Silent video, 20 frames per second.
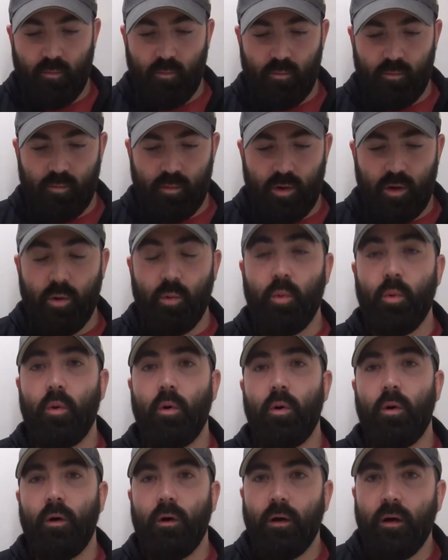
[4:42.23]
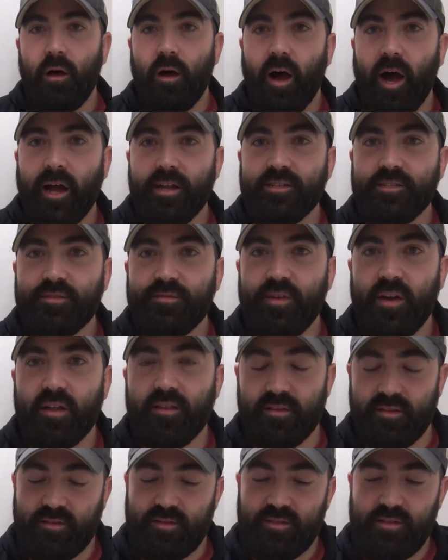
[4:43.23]
Whoa, I just
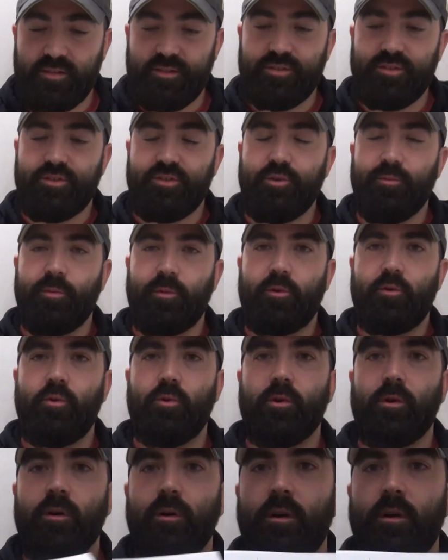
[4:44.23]
found this. This is super cool.